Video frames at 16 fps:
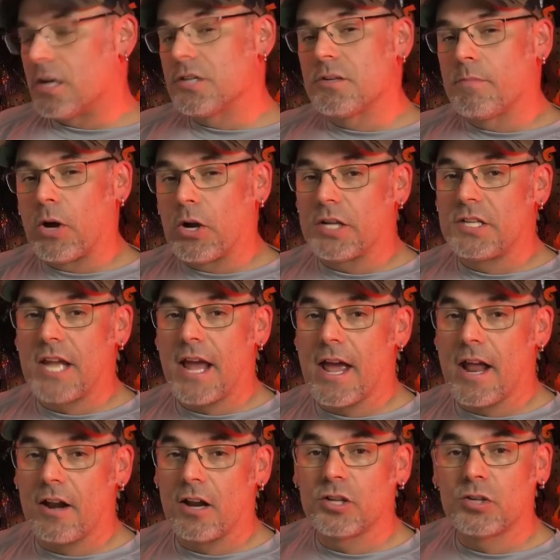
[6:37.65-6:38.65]
is about a
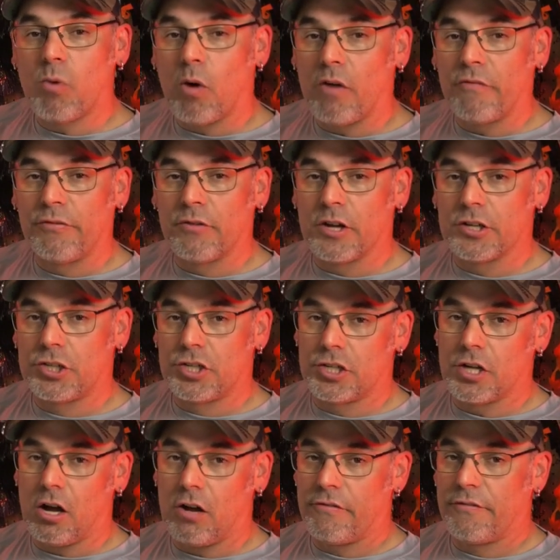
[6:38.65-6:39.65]
10 or 12-foot
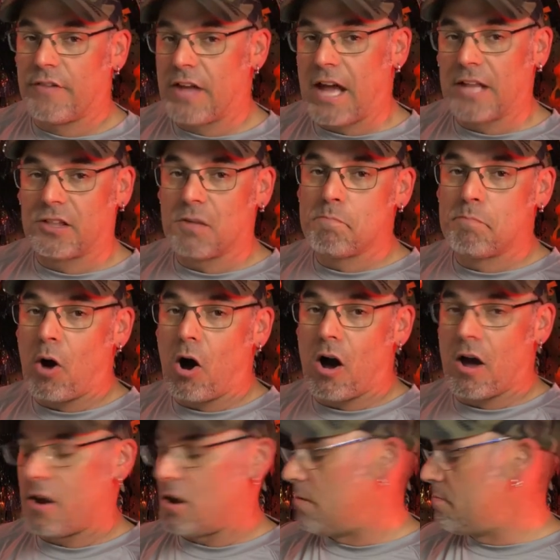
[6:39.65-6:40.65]
shelf at the
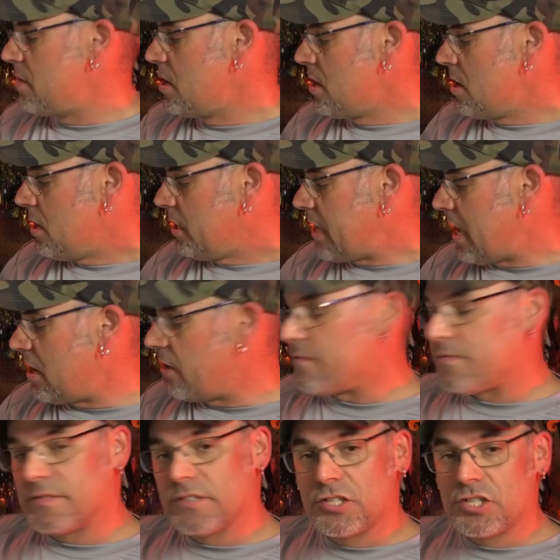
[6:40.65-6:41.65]
bottom, kind
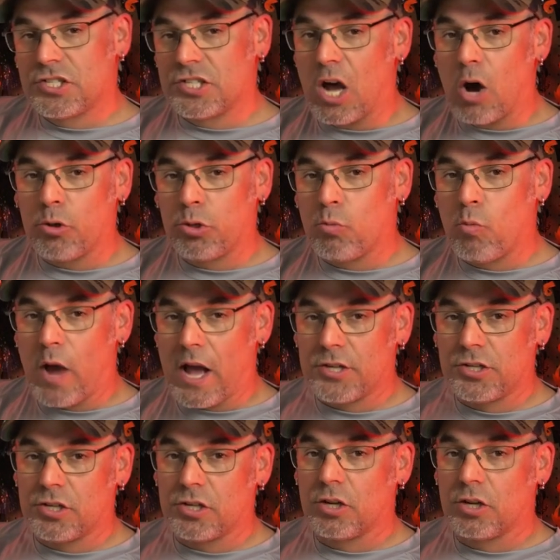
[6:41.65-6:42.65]
of southwestern